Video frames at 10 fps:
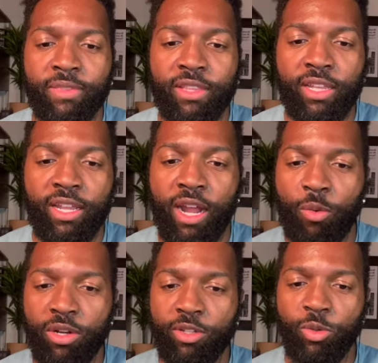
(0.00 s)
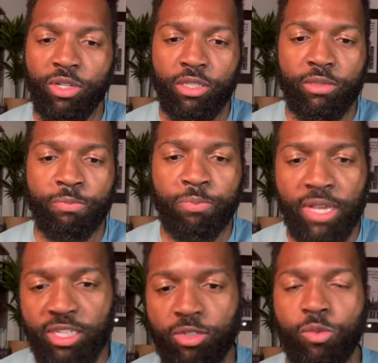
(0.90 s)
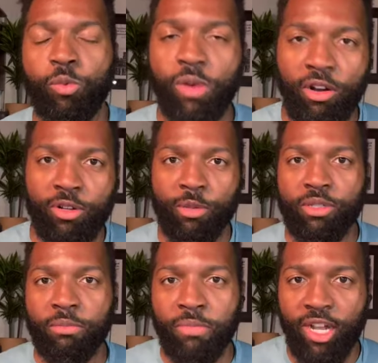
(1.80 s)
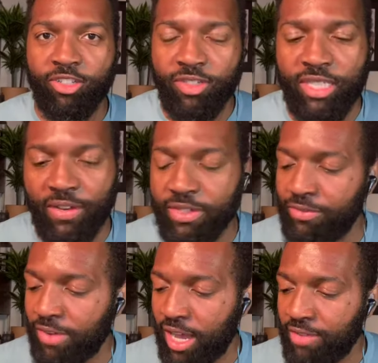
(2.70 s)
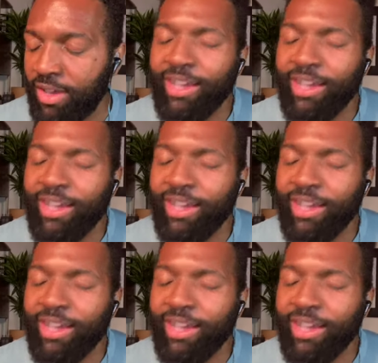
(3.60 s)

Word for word: And I want to do a special welcome to Montreal75.